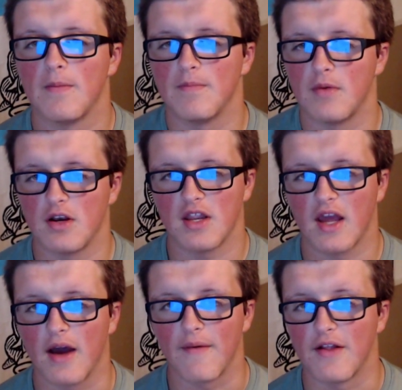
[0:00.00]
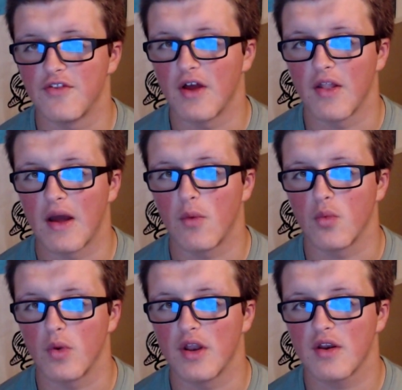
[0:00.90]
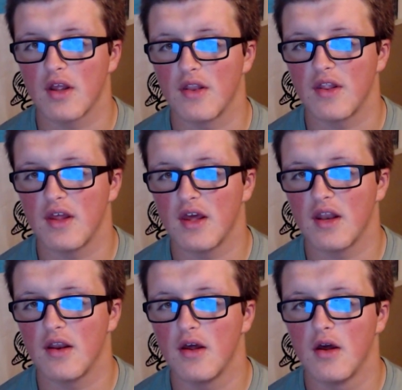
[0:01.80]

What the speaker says: But yeah, that's how that one went. And then